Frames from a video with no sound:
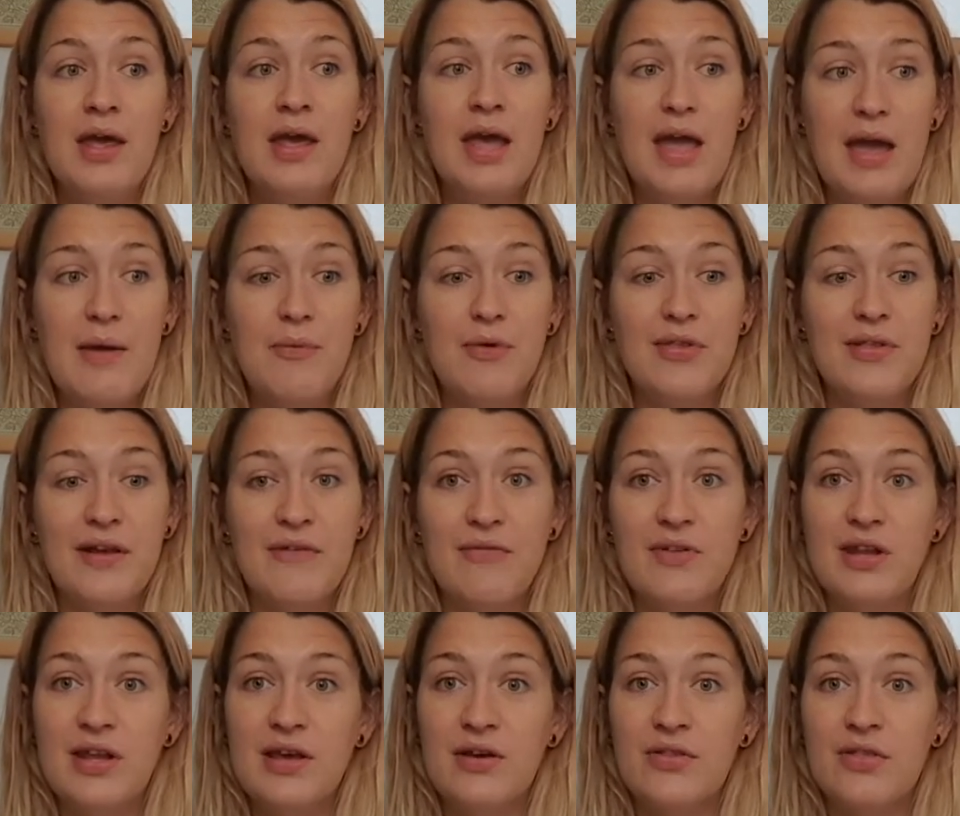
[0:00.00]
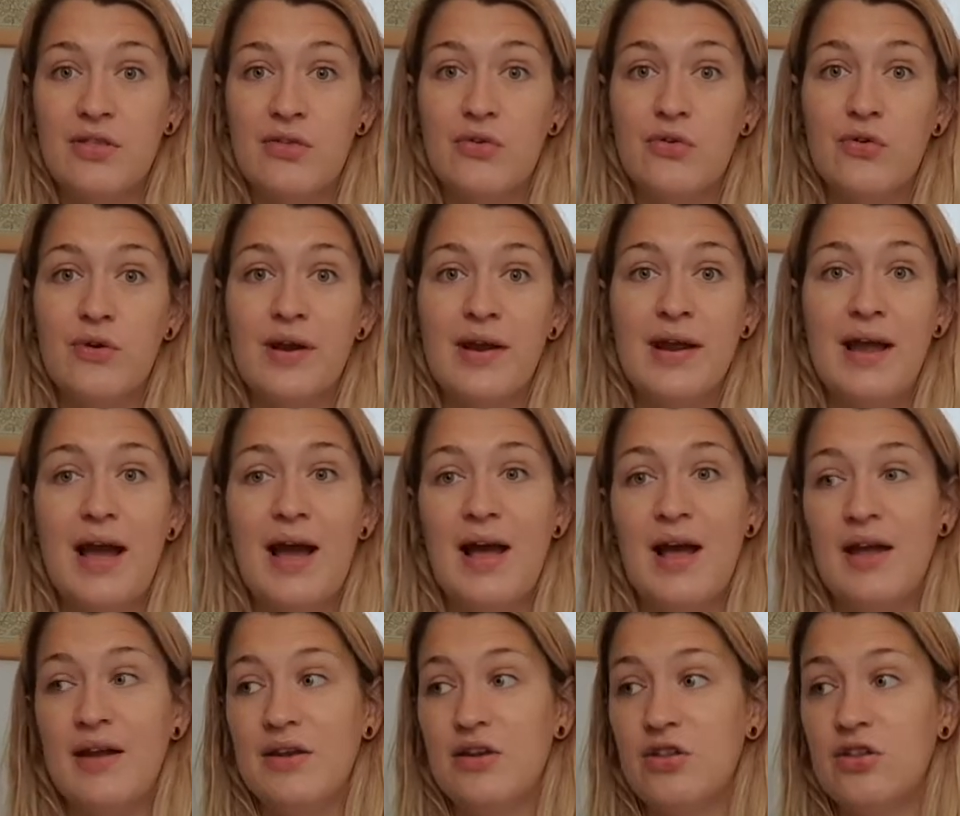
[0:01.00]
It was definitely a good story,
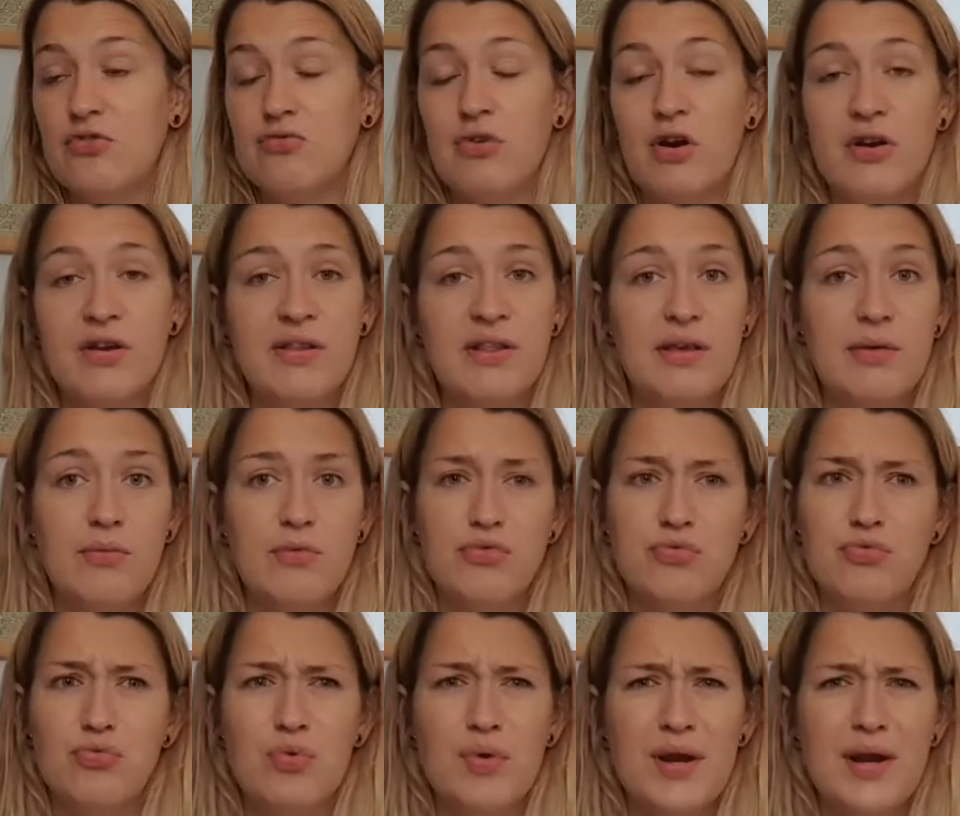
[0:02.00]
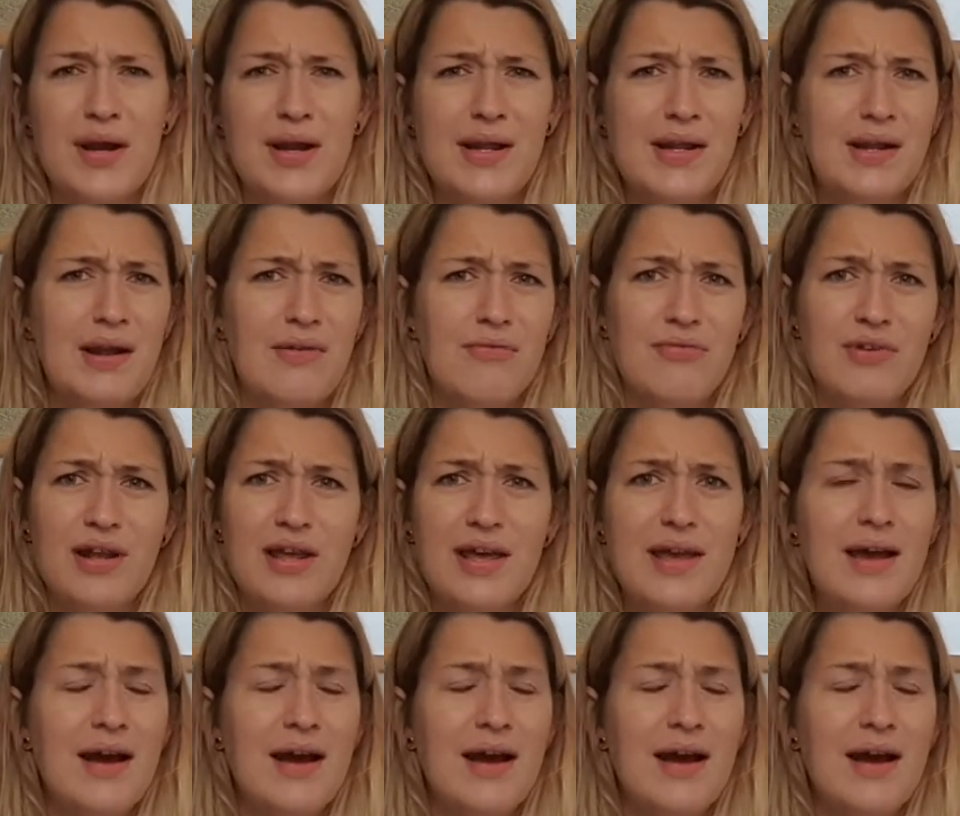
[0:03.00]
and the writing was really lovely.